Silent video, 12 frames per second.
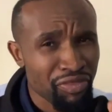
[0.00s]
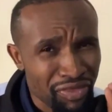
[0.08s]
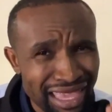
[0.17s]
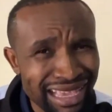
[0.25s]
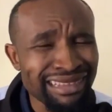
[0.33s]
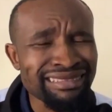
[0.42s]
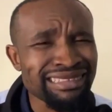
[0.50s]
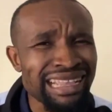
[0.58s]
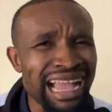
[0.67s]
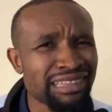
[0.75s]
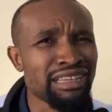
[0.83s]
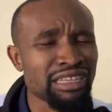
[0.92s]

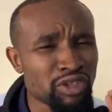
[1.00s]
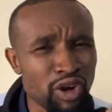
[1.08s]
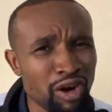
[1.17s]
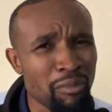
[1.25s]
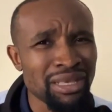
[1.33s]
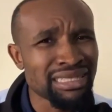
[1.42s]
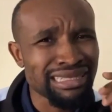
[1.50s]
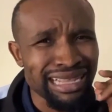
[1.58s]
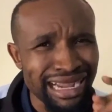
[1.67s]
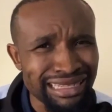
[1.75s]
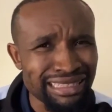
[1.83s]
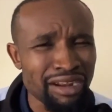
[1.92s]
things are just going to be
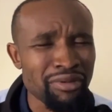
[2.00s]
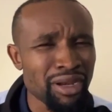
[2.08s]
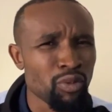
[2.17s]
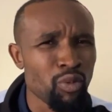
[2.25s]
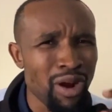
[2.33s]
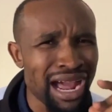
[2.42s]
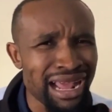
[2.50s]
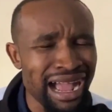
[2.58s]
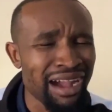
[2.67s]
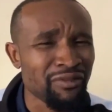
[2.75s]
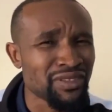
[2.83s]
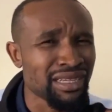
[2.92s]
scattering
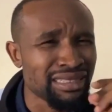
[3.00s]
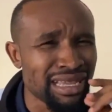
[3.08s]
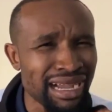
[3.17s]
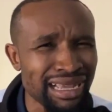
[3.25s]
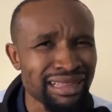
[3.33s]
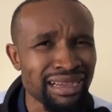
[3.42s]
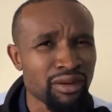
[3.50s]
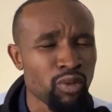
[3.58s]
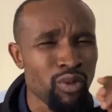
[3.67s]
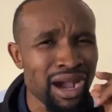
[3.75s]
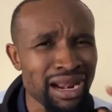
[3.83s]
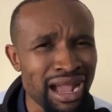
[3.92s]
one after the other,
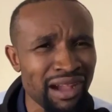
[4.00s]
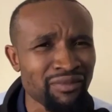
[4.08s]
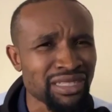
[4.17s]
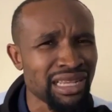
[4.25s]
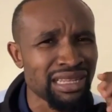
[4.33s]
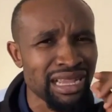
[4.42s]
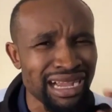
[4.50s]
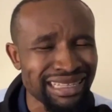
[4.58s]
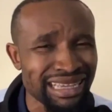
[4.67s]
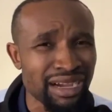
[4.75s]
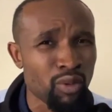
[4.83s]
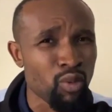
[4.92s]
one after the
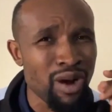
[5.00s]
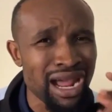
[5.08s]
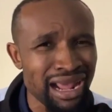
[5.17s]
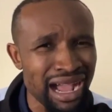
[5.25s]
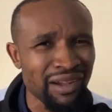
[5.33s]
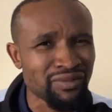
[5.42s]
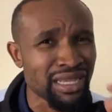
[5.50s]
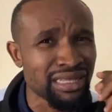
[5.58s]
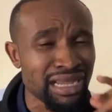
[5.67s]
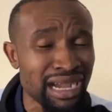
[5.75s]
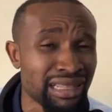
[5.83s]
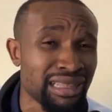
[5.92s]
other, one
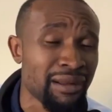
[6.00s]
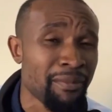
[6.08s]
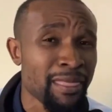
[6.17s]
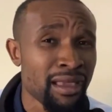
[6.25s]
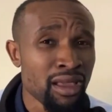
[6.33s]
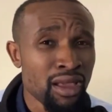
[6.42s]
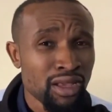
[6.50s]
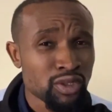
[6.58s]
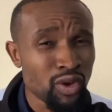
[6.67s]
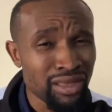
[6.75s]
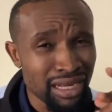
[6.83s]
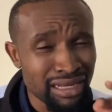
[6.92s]
after the other.
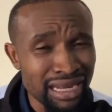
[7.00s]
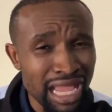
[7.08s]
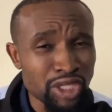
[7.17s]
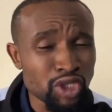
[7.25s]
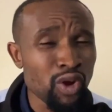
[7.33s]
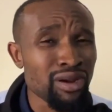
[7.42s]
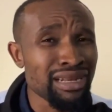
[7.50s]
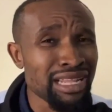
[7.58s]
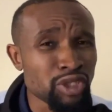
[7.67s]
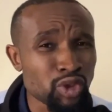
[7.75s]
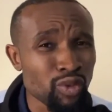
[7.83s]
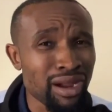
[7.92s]
So the
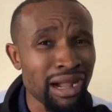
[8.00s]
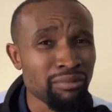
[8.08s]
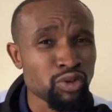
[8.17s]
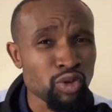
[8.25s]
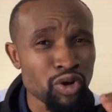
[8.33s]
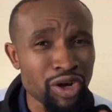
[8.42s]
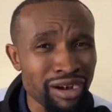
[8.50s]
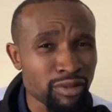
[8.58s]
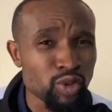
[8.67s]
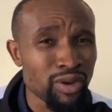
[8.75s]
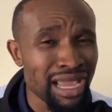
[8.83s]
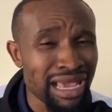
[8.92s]
nation needs to come to,
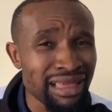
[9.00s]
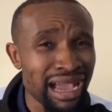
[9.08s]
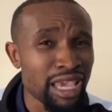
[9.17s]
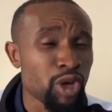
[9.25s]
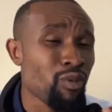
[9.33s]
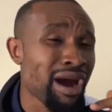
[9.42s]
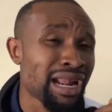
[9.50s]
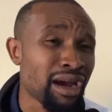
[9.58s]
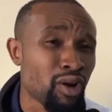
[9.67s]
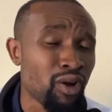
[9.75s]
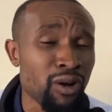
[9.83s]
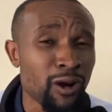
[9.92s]
together in
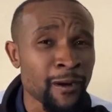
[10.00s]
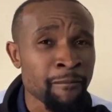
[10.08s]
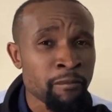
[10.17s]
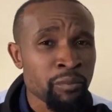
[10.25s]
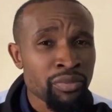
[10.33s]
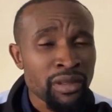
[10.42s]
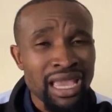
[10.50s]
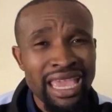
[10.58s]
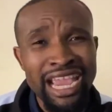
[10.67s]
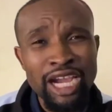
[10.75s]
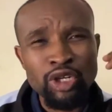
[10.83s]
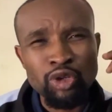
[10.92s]
one accord
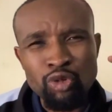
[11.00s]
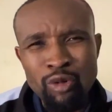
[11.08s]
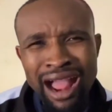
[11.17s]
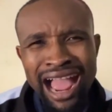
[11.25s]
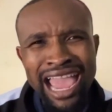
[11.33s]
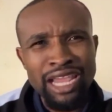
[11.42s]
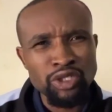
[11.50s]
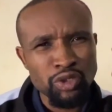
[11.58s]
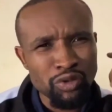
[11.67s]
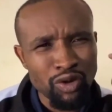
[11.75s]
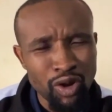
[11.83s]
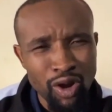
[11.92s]
and
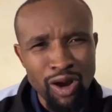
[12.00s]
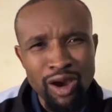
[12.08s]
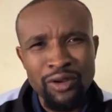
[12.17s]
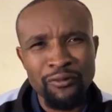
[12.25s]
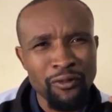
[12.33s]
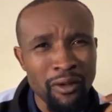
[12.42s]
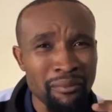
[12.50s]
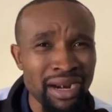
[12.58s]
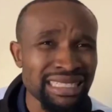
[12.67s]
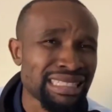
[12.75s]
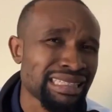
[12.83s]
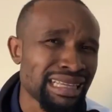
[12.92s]
cry to God for
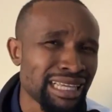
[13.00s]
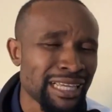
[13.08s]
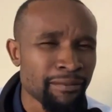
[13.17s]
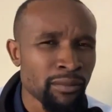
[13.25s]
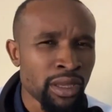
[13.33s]
mercy.